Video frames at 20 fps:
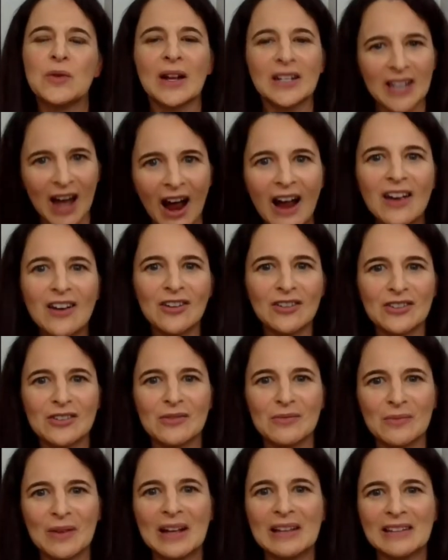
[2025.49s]
you get tired,
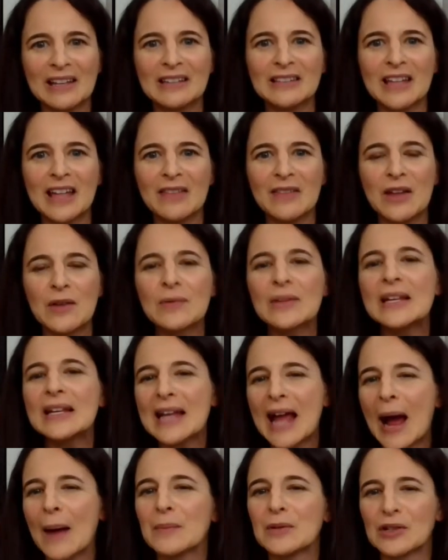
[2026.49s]
right? Like that they
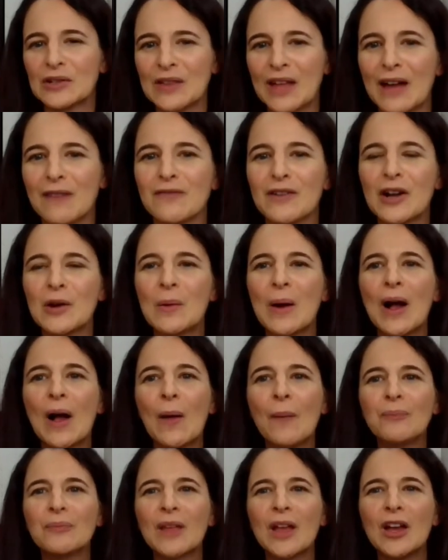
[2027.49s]
really capture that very
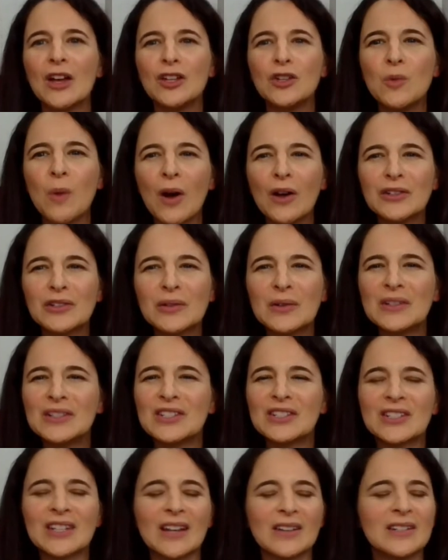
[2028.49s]
well. You also
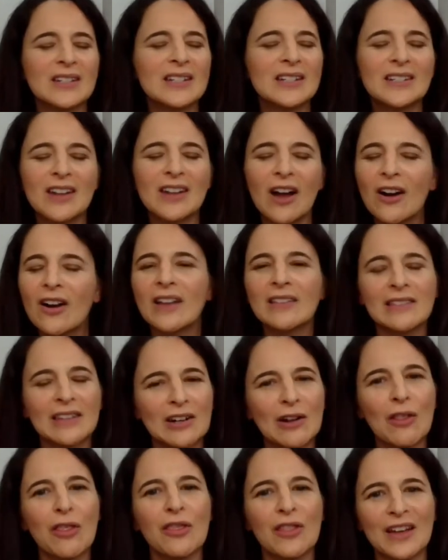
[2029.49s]
can just get stuck on
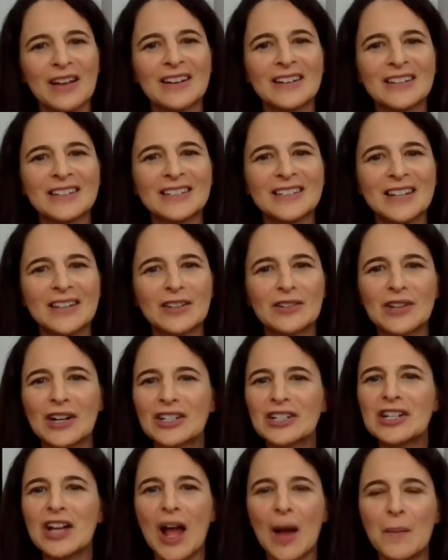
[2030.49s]
little things. And there's
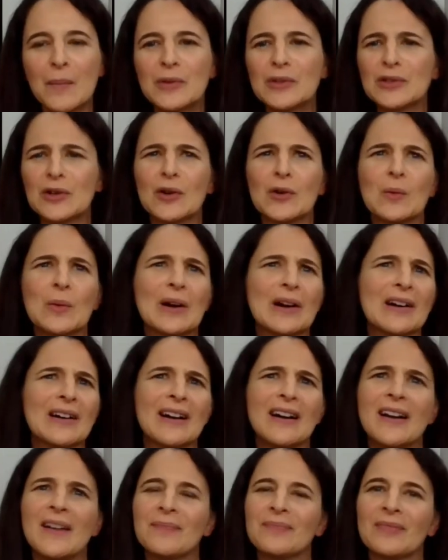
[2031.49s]
actually an episode
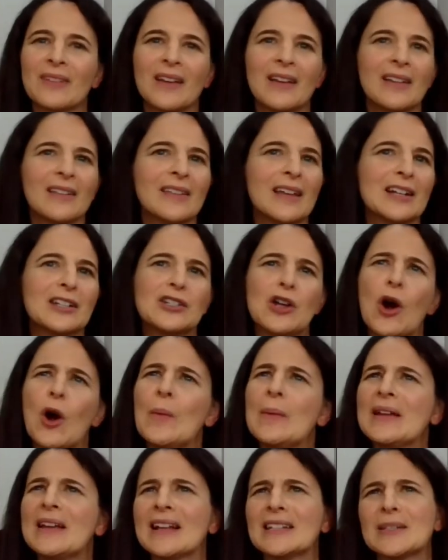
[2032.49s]
where like
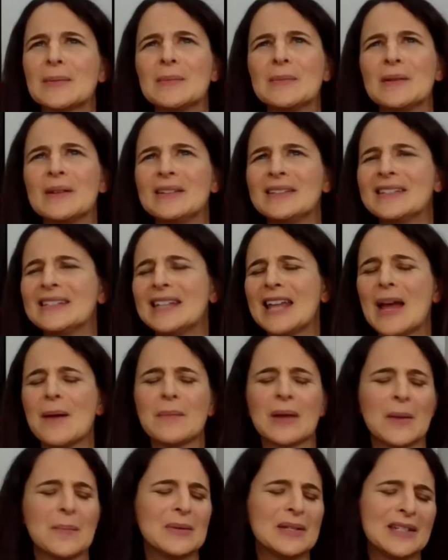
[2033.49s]
Toby and
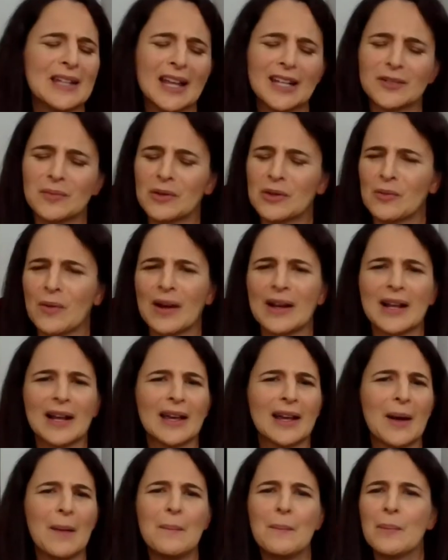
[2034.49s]
Sam get obsessed with writing
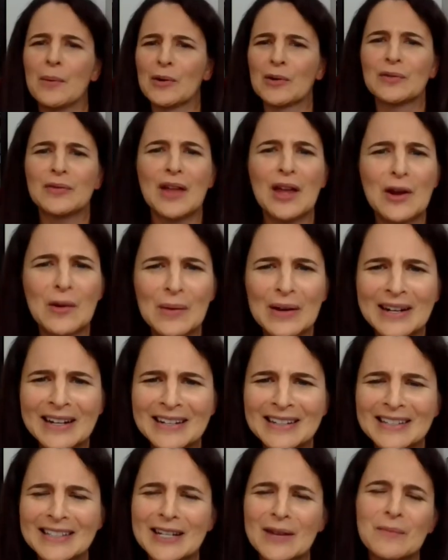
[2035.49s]
like a birthday
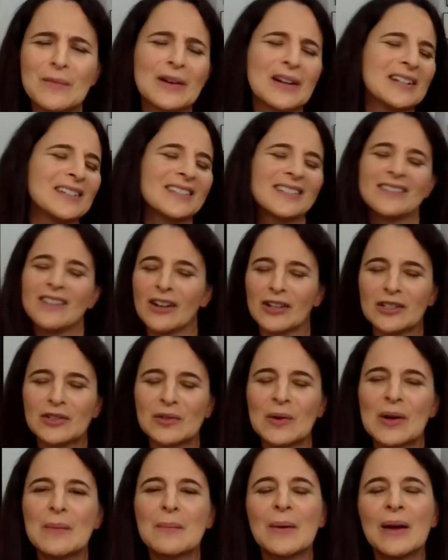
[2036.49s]
greeting to someone. It's a long
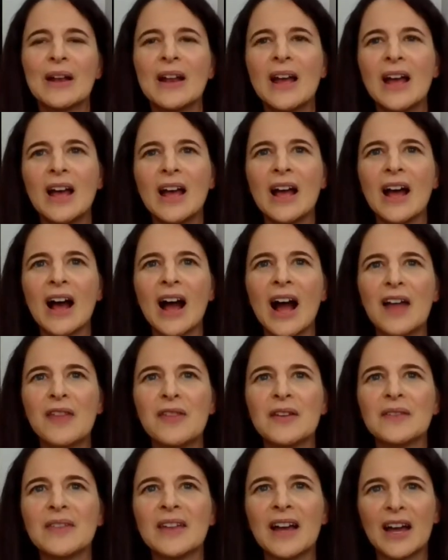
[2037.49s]
story, but I
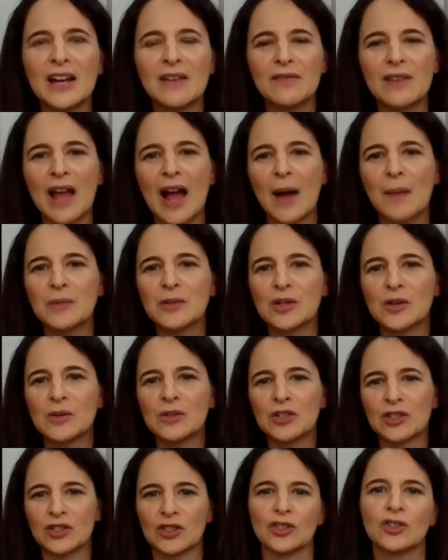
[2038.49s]
think they kind of
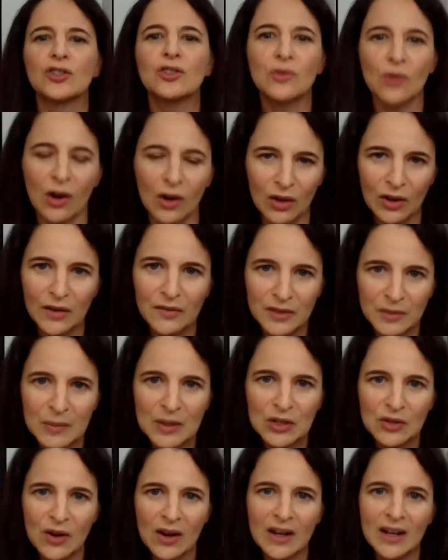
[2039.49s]
capture just the struggle of
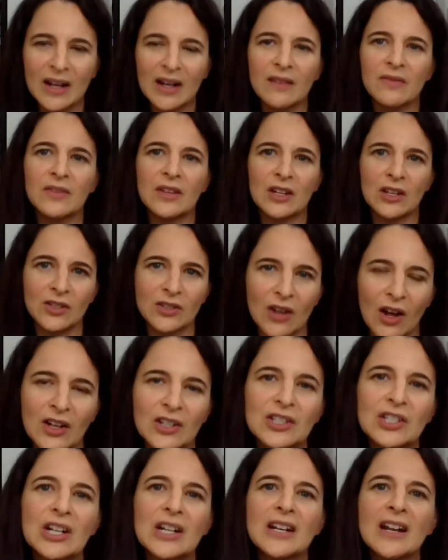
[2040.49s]
speech writing, the
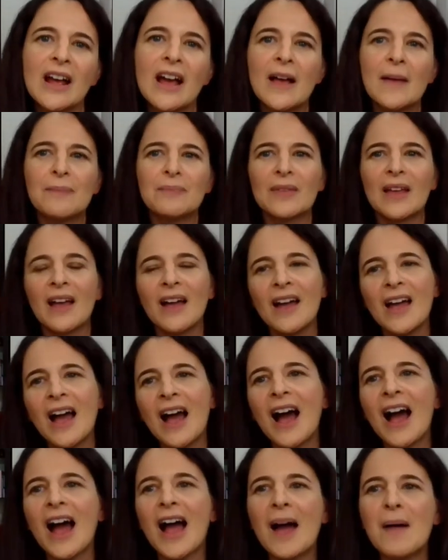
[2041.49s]
exhaustion.
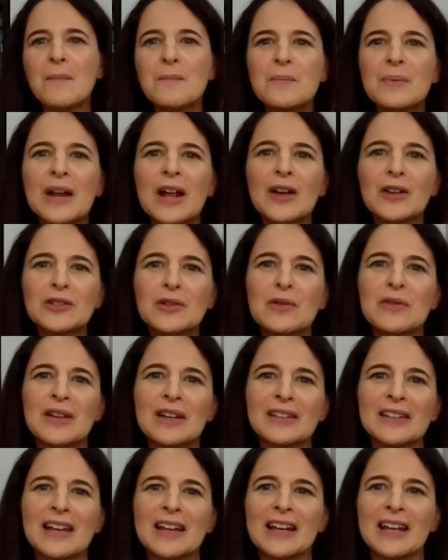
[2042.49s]
But I also
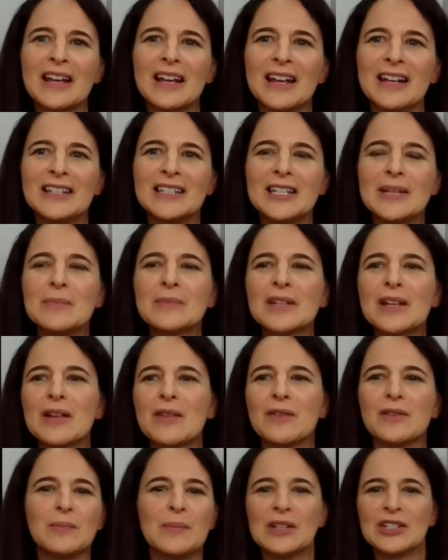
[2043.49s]
think like it seems like